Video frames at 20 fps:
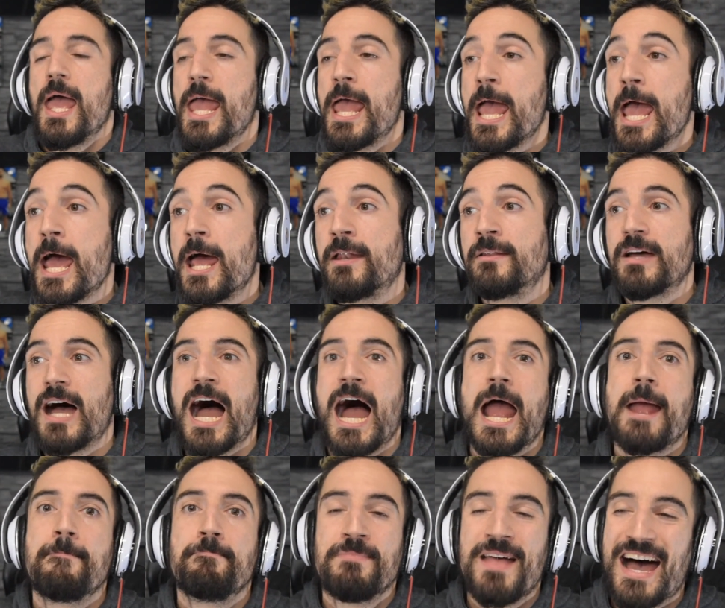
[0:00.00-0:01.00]
and
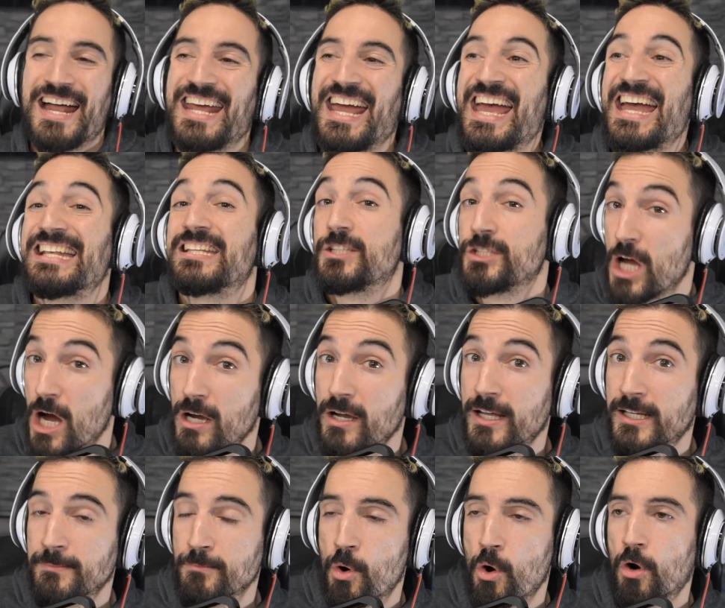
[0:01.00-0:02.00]
I'm not as young
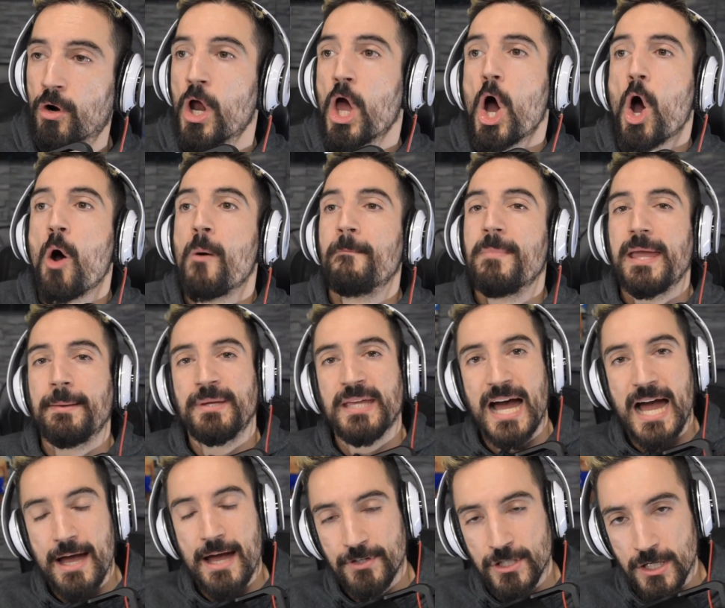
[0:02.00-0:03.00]
anymore, or maybe
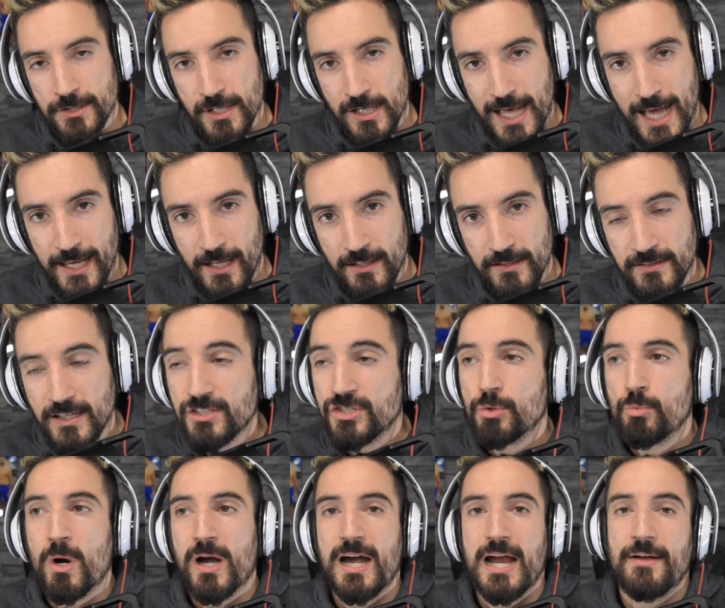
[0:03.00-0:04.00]
I have an underlying condition
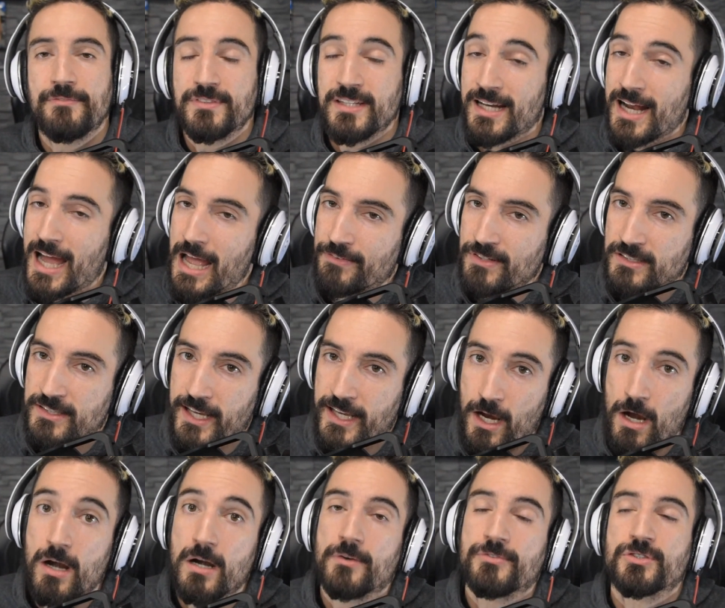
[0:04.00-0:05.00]
where I have to take
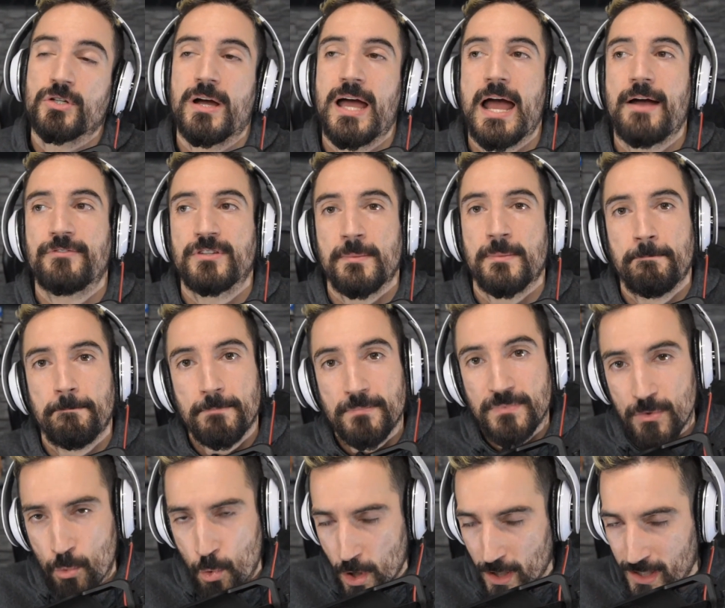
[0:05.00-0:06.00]
care of, so I have to
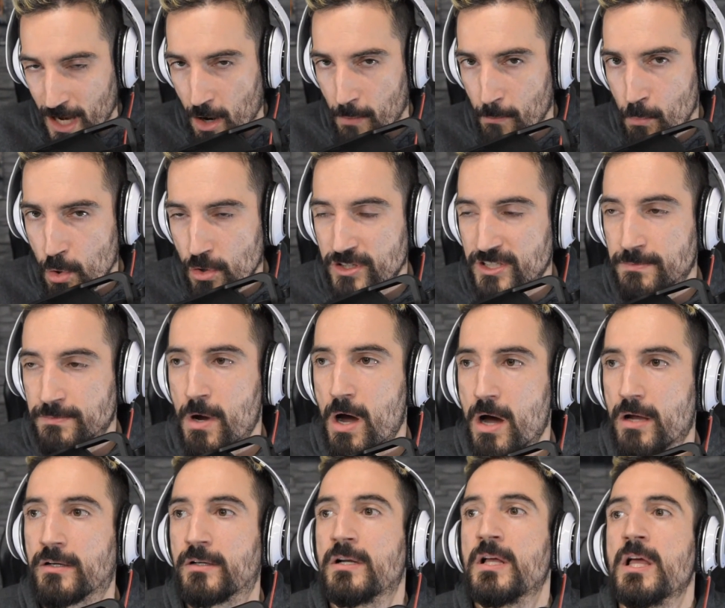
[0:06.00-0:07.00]
work out more
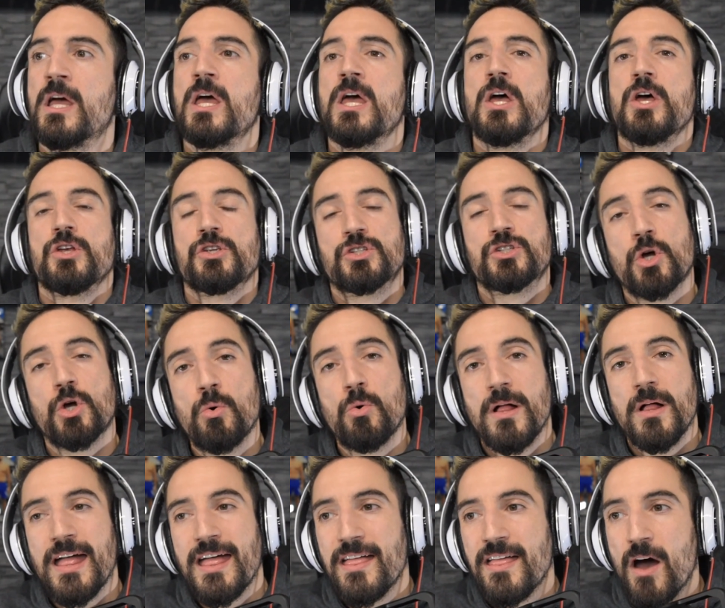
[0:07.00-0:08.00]
smarter. So
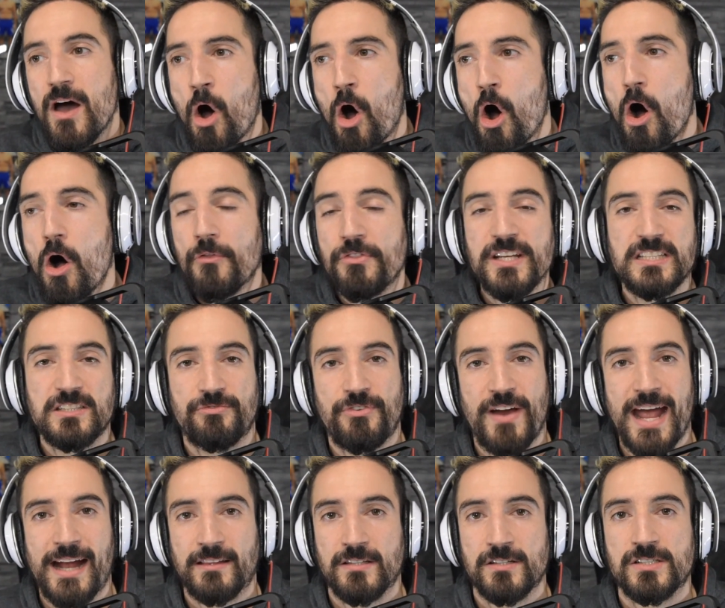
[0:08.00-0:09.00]
all these
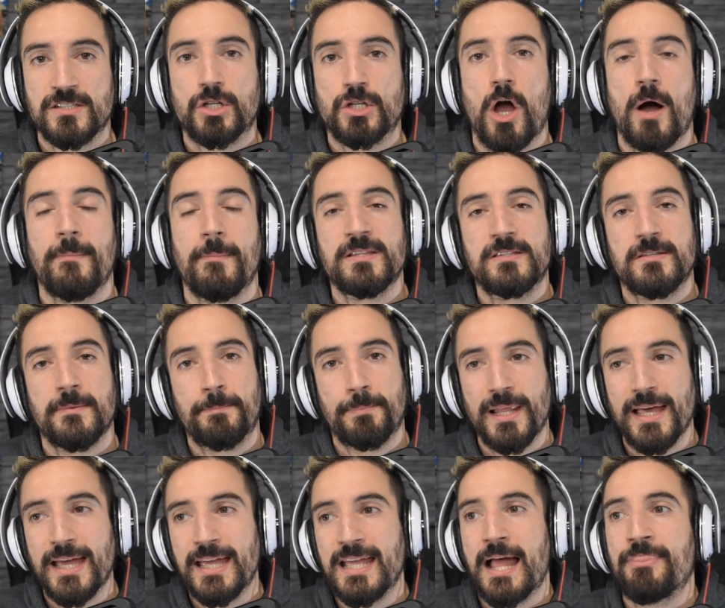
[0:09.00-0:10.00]
factors come into
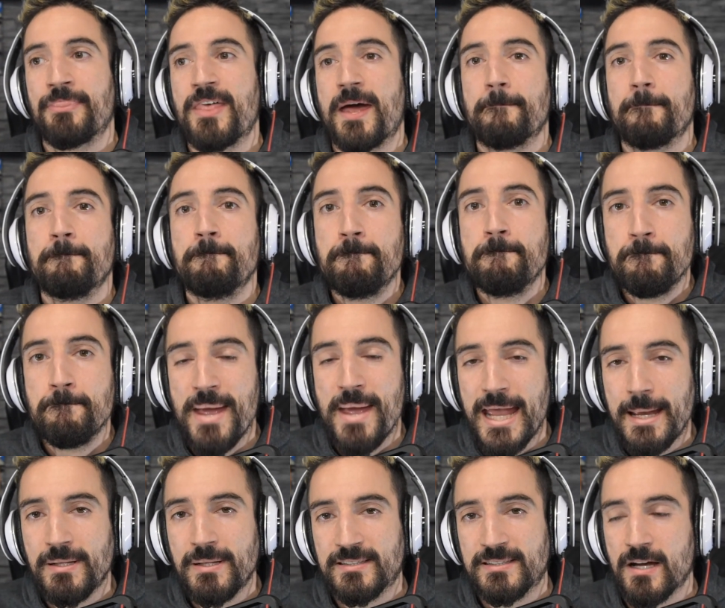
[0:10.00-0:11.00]
play, and that
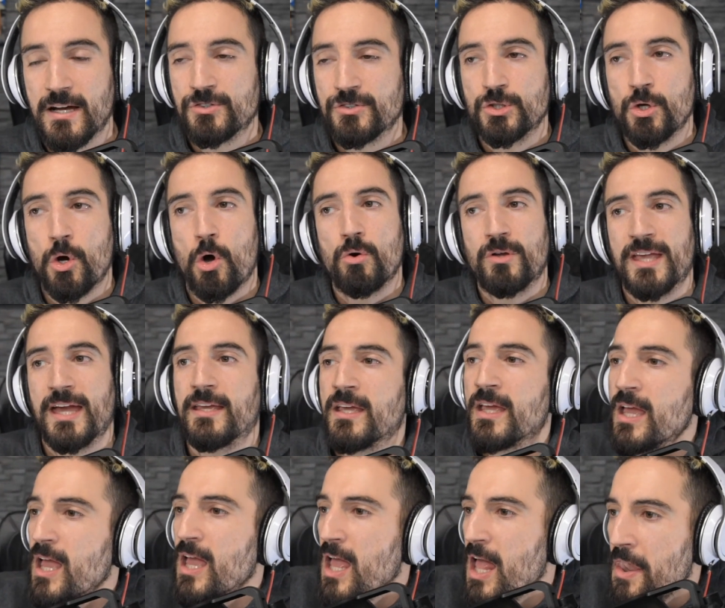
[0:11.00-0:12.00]
maybe tells you, okay,
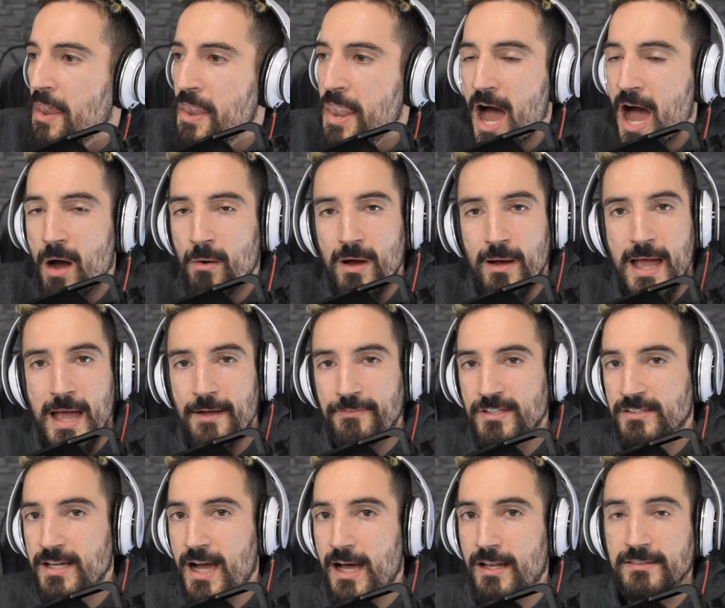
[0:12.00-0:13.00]
now I have to
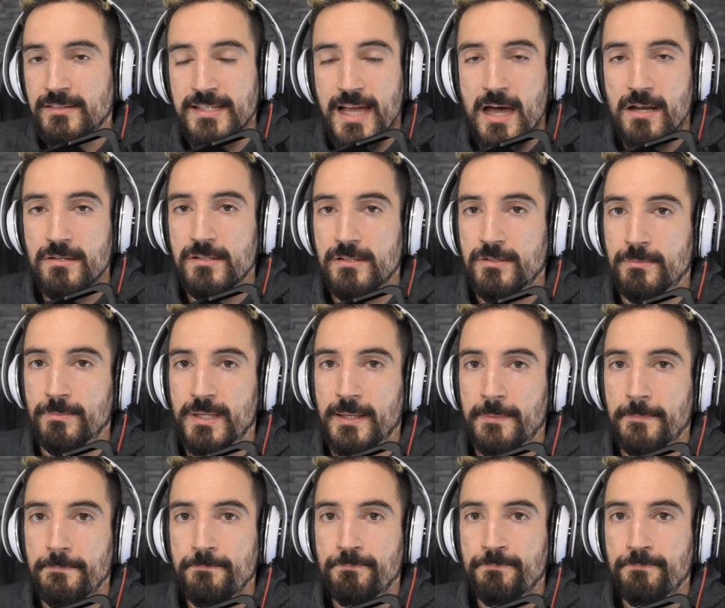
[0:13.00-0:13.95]
dial it down a little bit.